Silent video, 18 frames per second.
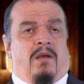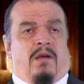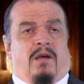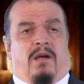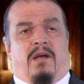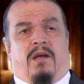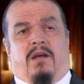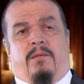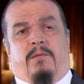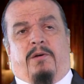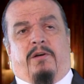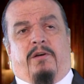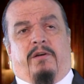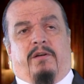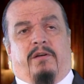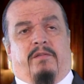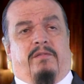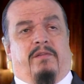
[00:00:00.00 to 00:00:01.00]
Hi, I'm
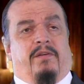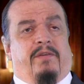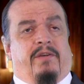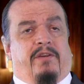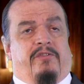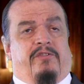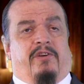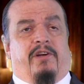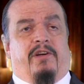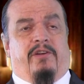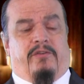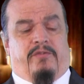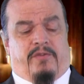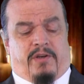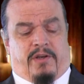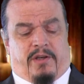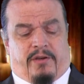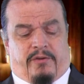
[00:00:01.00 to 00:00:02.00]
Aaron of Living Science
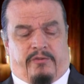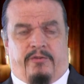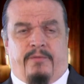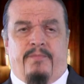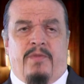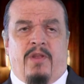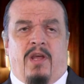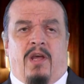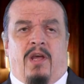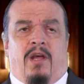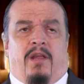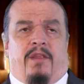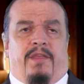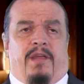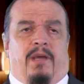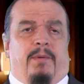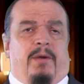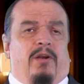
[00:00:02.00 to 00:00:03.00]
Videos.
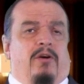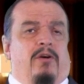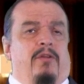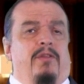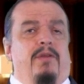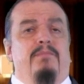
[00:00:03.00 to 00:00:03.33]
Think about all